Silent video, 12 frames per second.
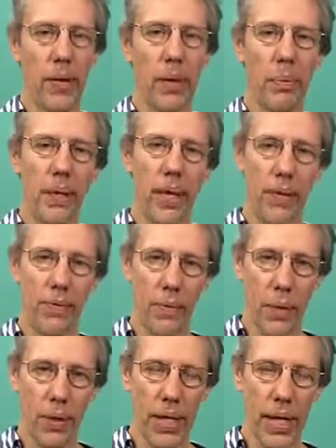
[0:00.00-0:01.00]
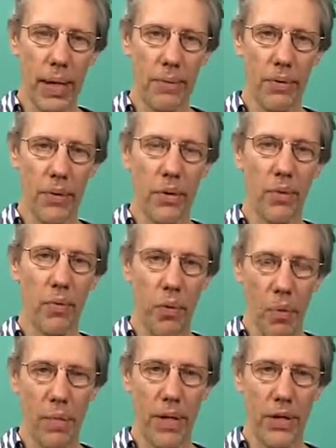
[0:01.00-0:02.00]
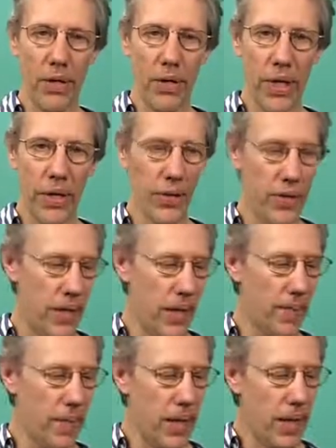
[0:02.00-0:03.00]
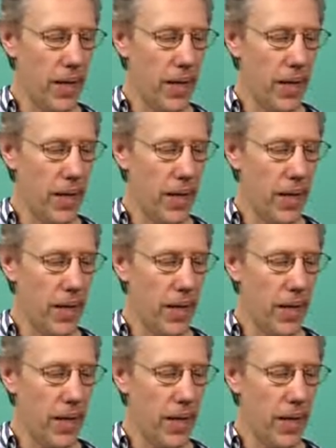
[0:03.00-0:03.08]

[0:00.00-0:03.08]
to play that 4 times, or 4 measures, I should say.